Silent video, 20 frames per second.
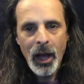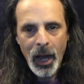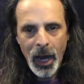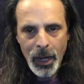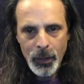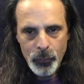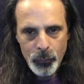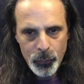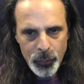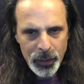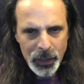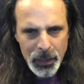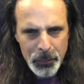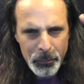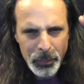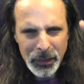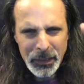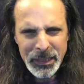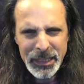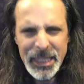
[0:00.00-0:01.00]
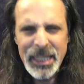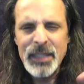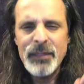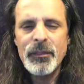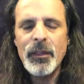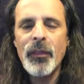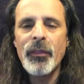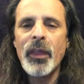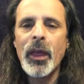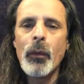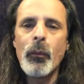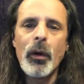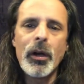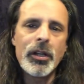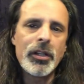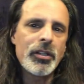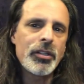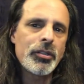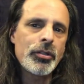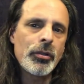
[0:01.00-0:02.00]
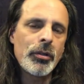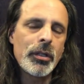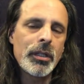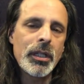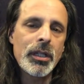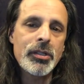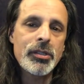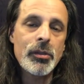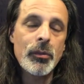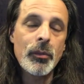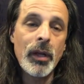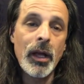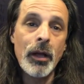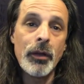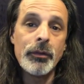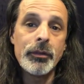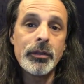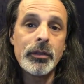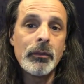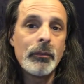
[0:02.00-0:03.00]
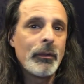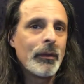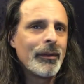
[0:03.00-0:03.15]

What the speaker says: I really believed that they wanted to turn things around.